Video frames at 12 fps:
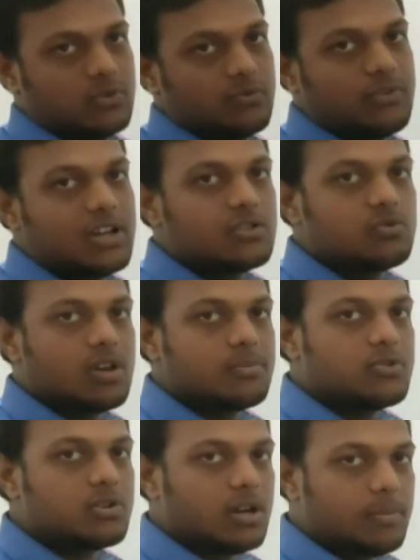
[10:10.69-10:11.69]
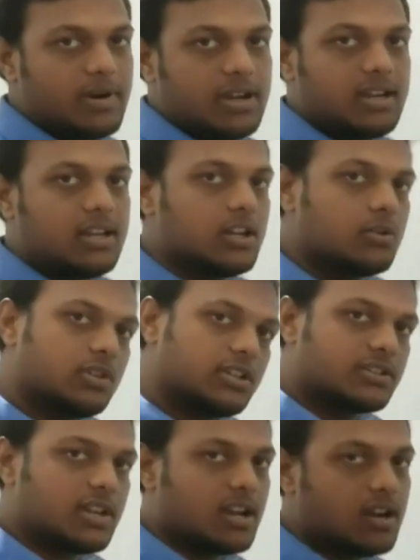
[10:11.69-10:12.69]
So first we have to convert it into the
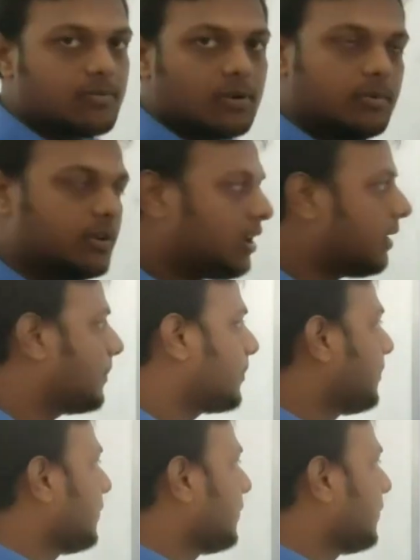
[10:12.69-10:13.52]
standard form. Okay.